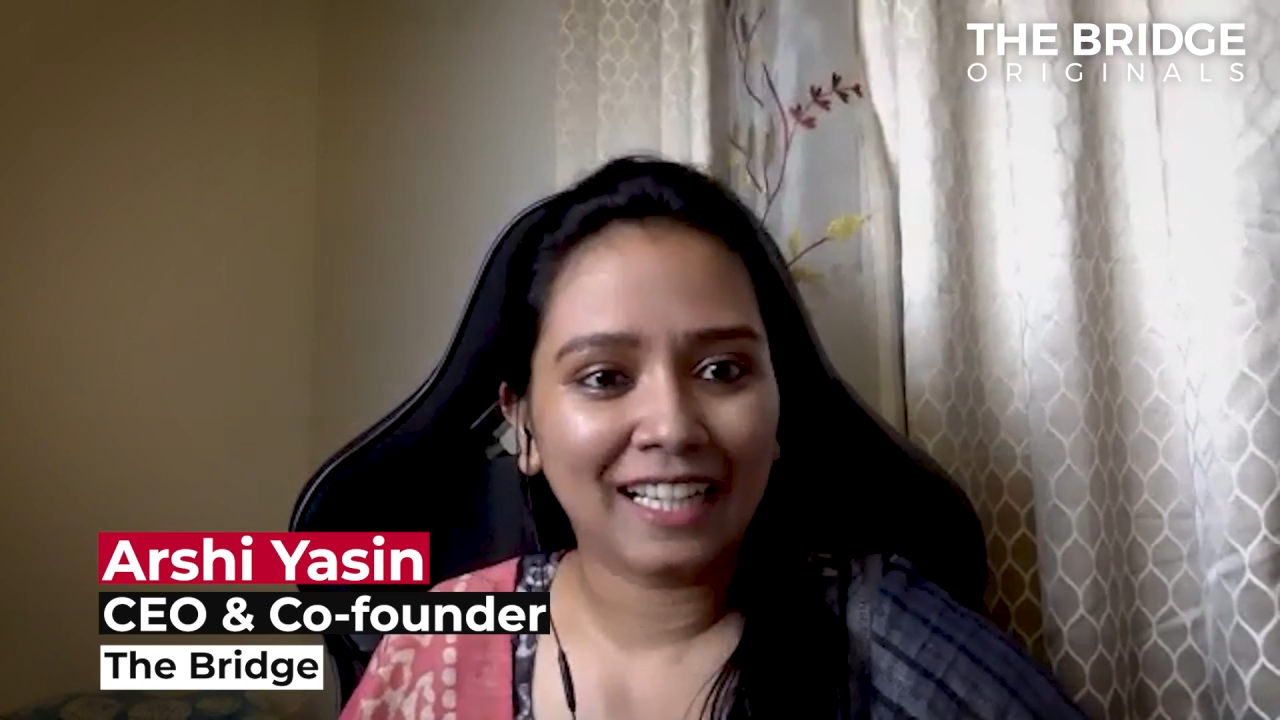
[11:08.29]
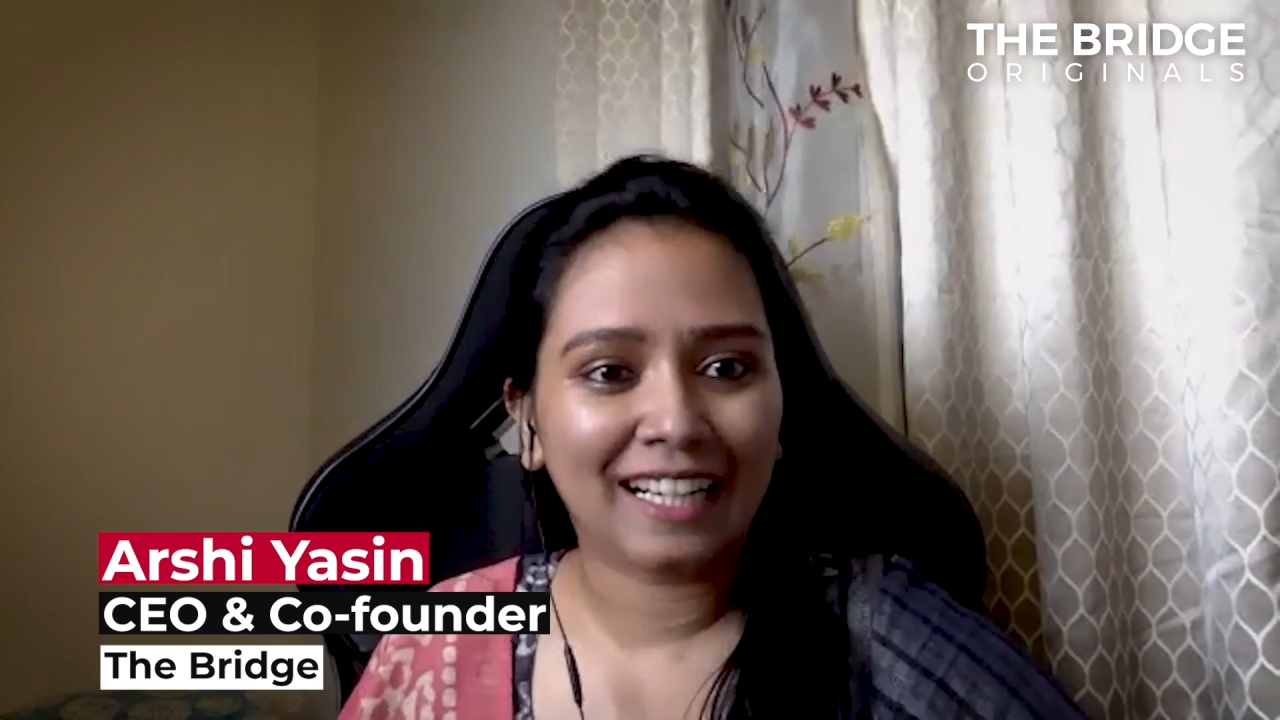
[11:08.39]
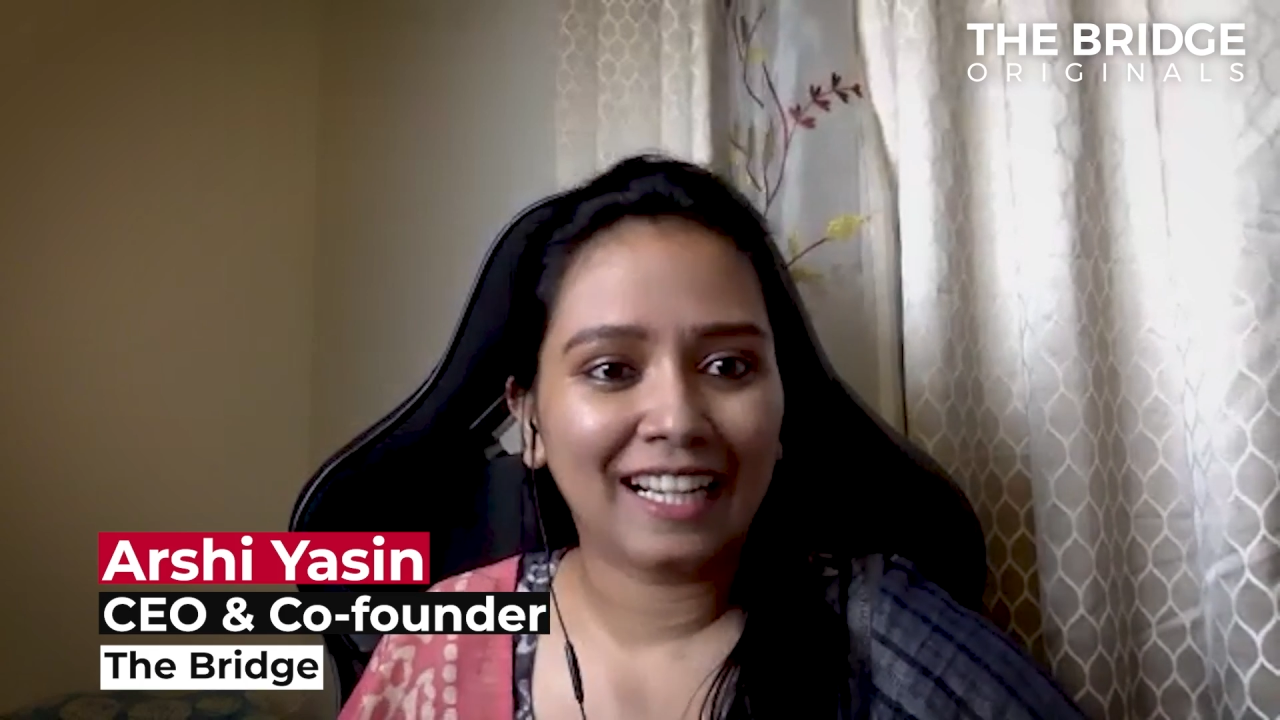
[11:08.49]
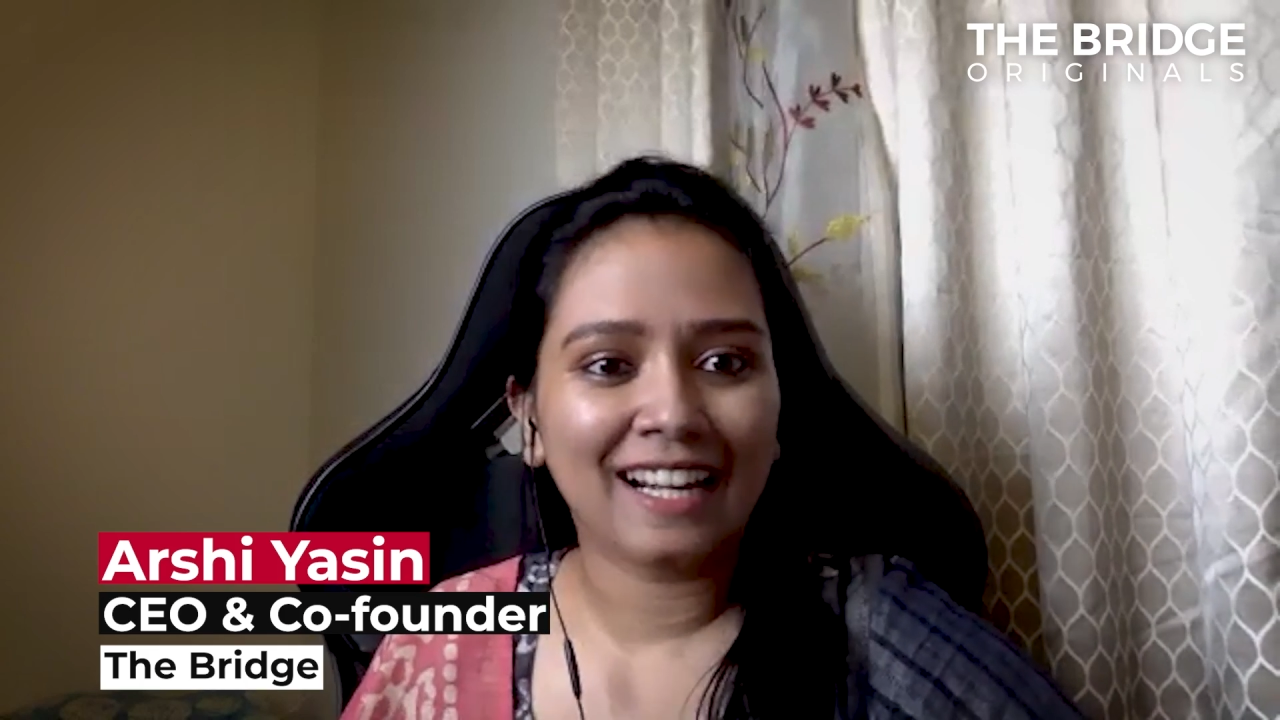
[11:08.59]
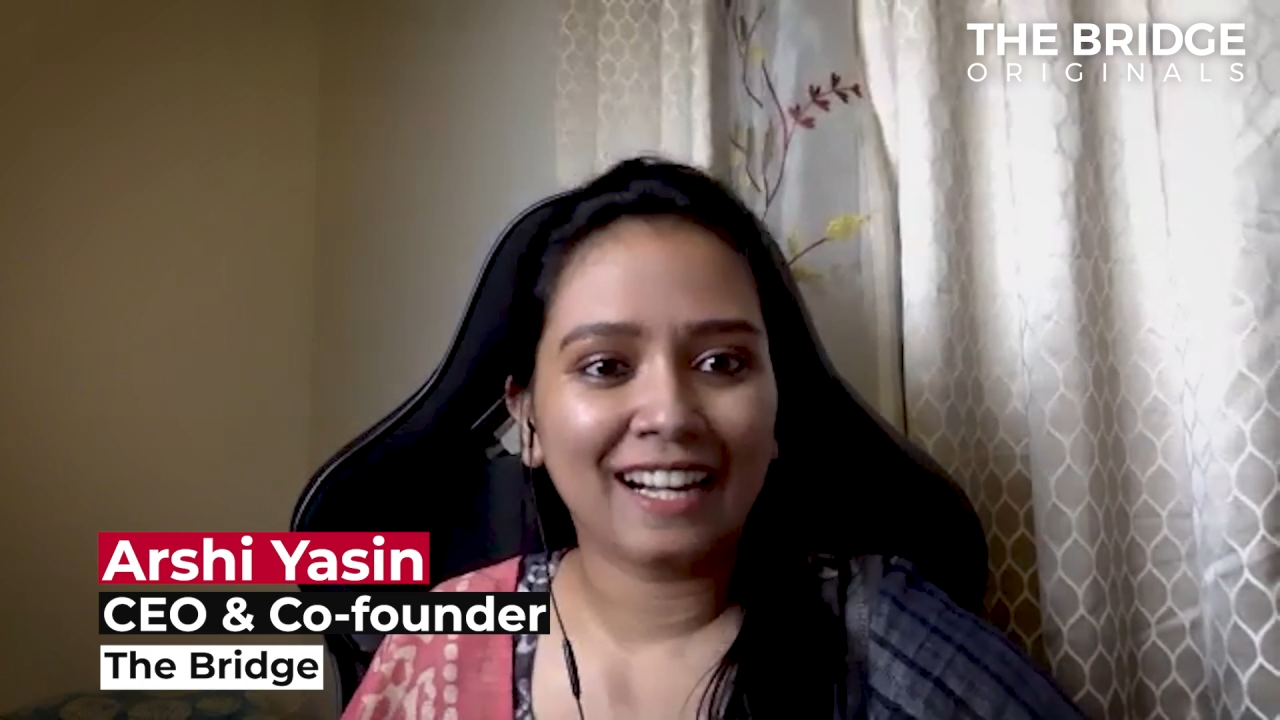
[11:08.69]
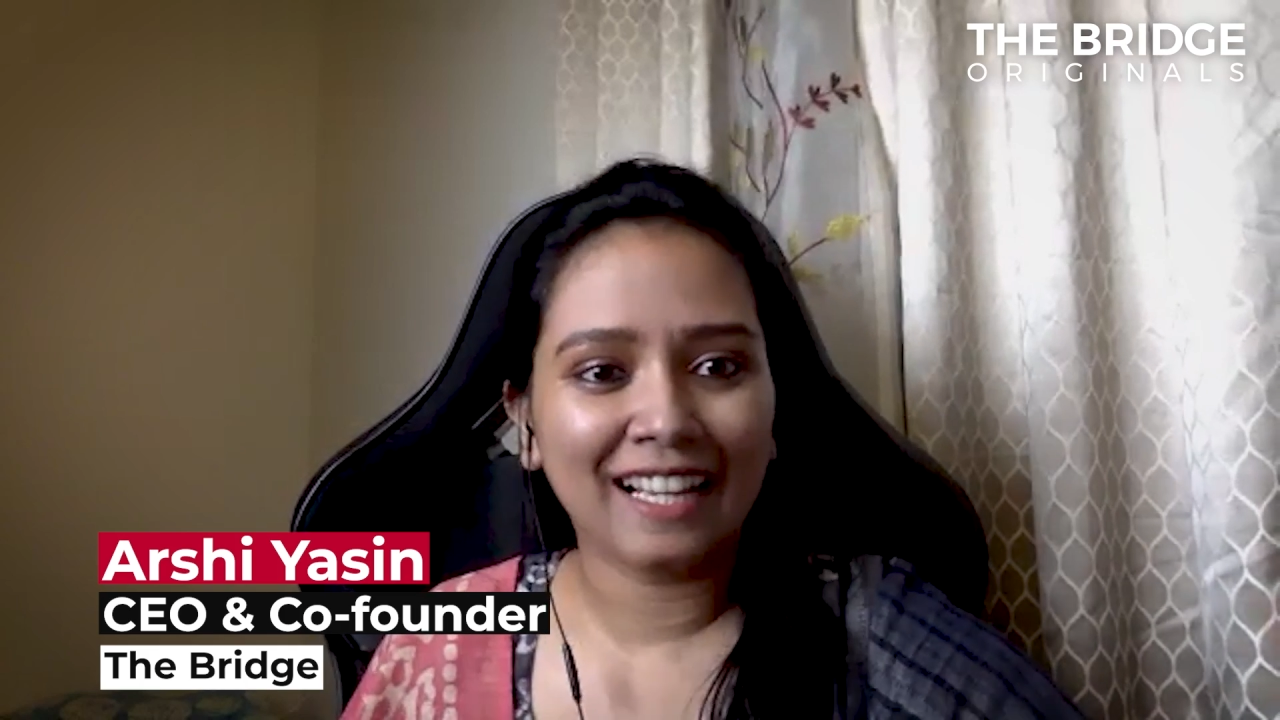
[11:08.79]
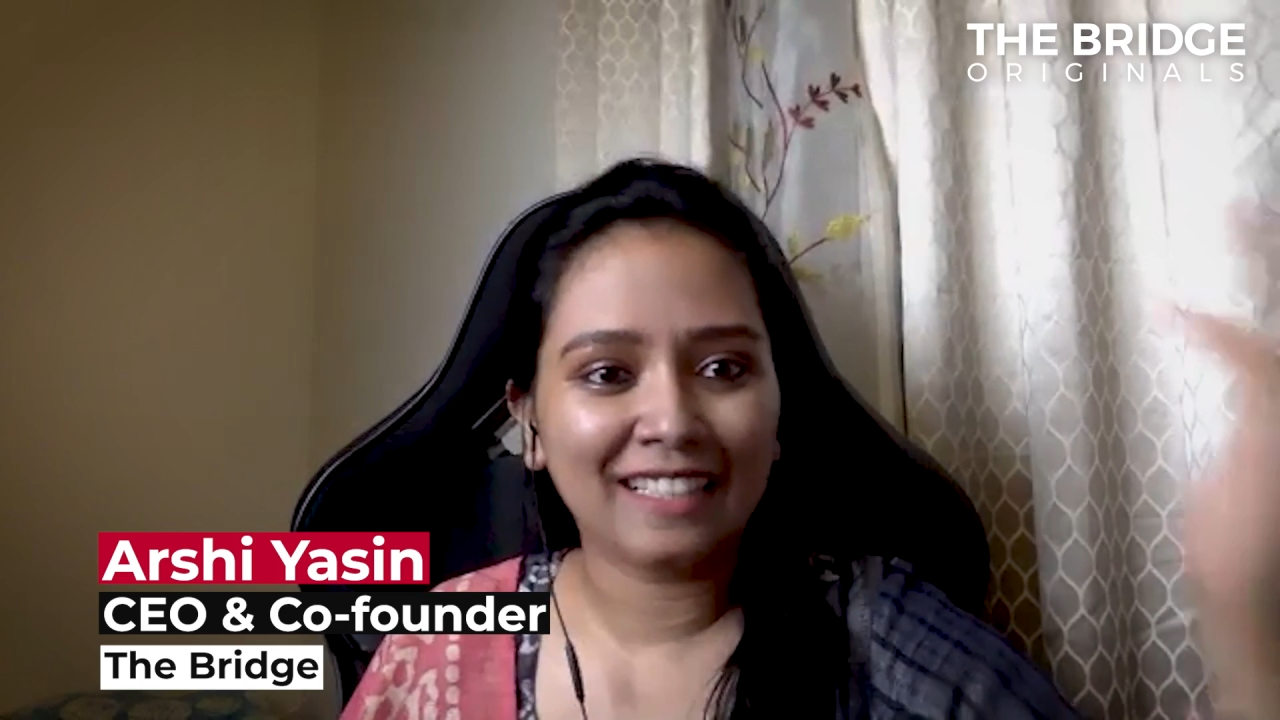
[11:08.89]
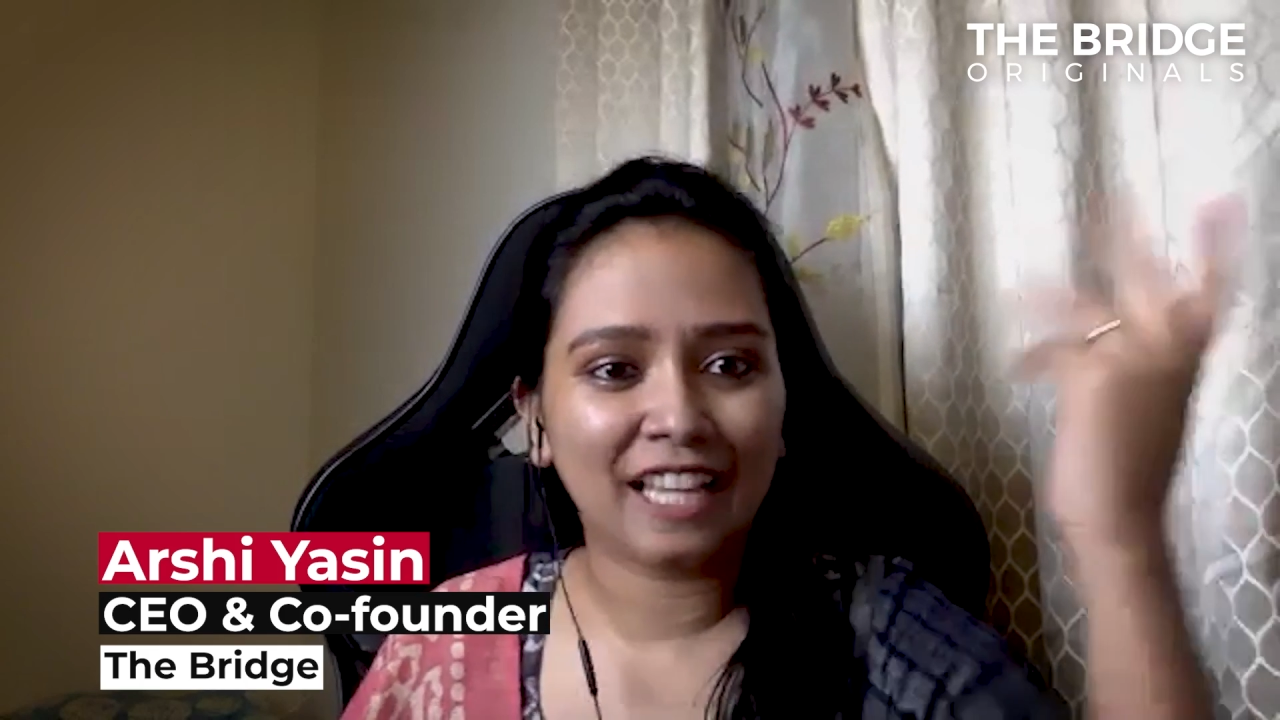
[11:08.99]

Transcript: declare like